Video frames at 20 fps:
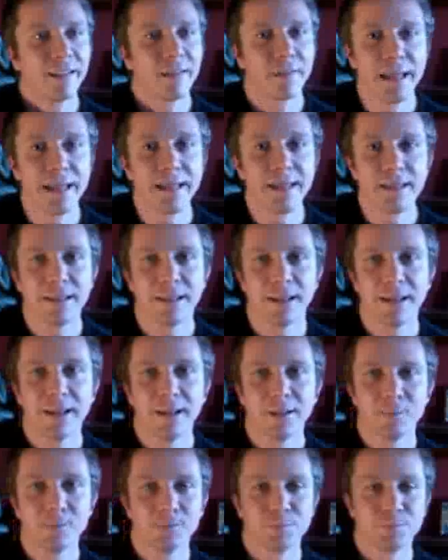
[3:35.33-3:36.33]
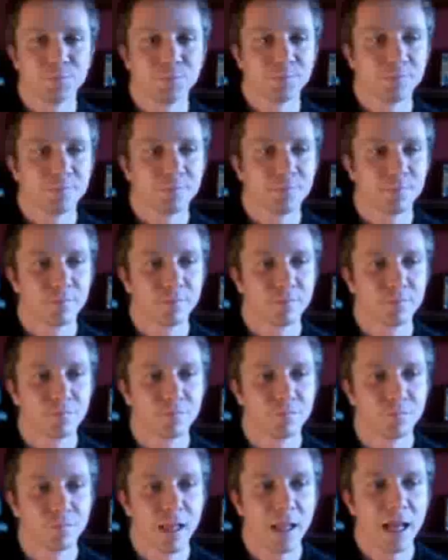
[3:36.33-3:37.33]
Then,
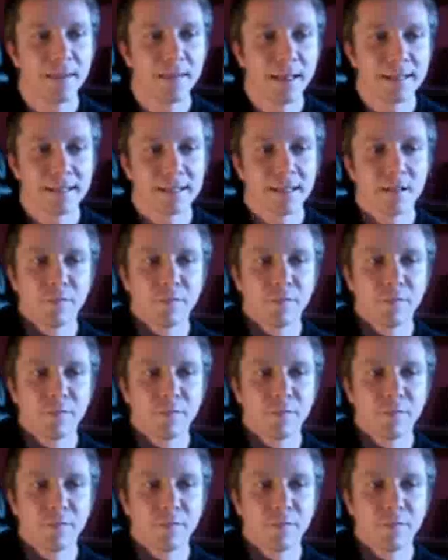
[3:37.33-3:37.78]
and that's